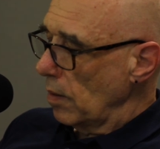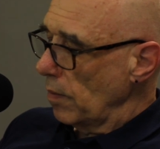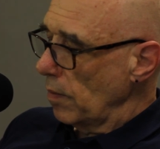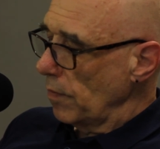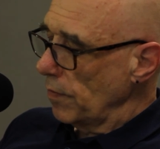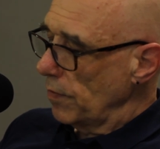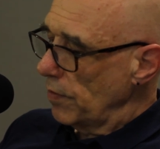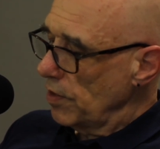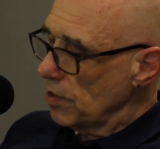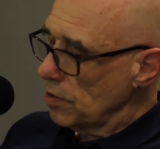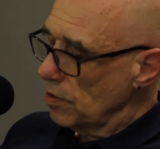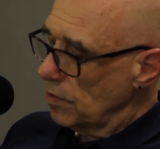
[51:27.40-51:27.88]

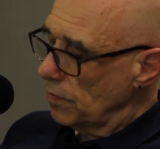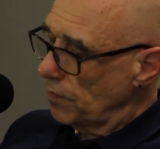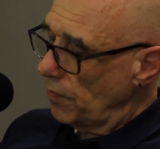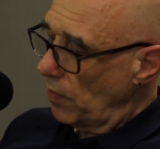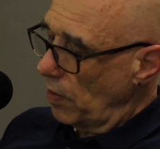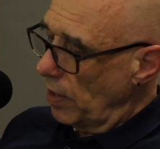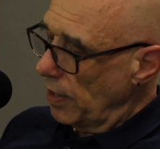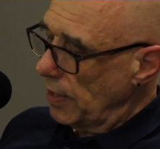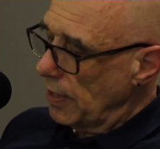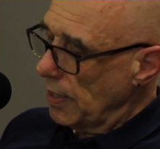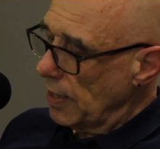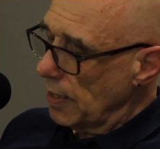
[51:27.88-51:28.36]
This
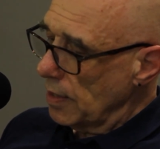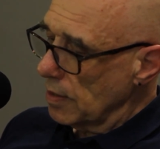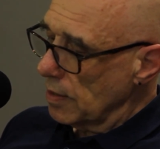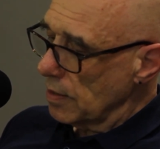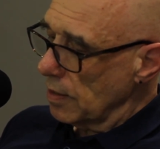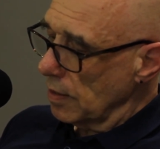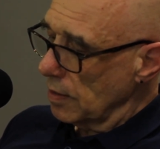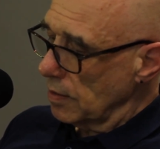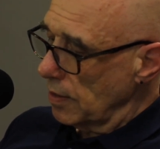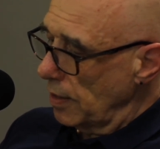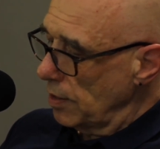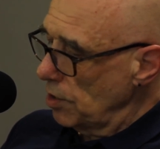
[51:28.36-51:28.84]
finding is
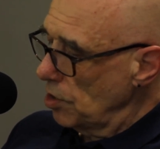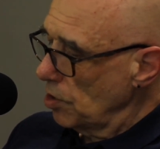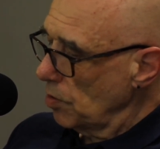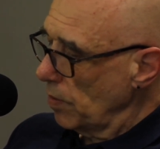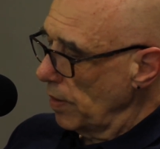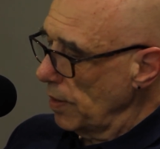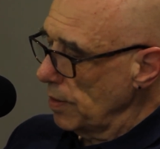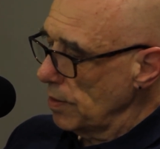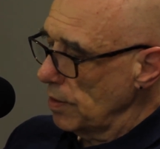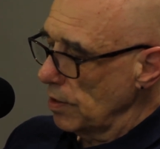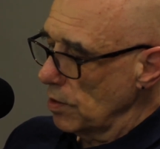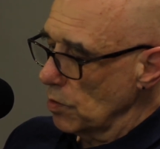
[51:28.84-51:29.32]

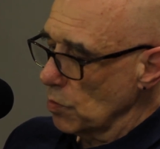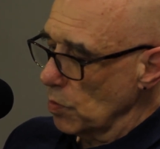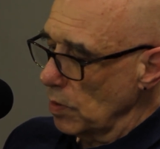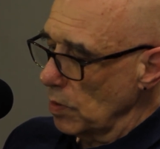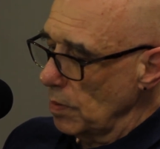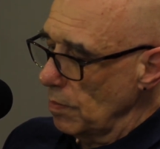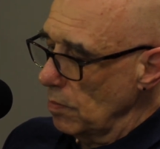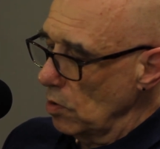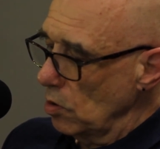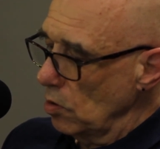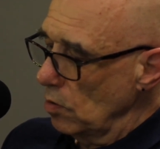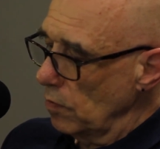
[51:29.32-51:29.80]
accentuated as
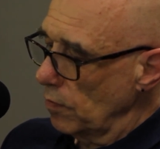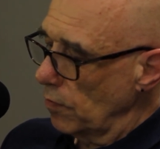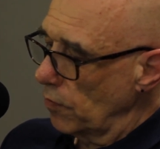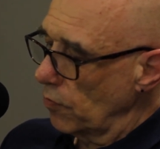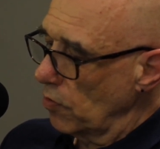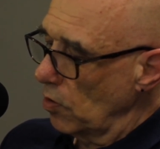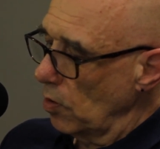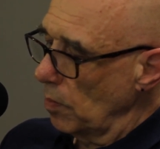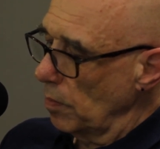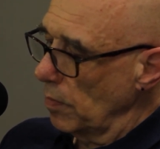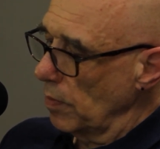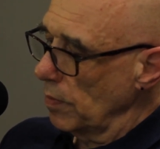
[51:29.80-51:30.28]
we move
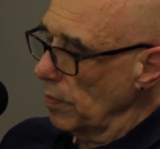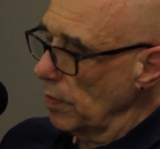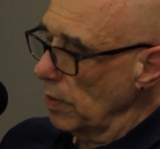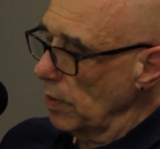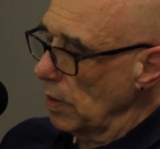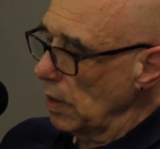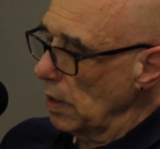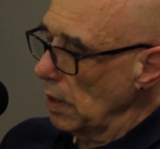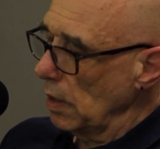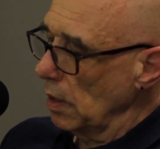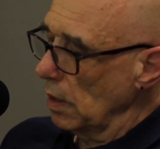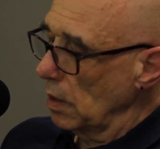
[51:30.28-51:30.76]
from
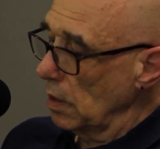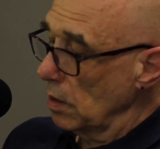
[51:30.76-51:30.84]
the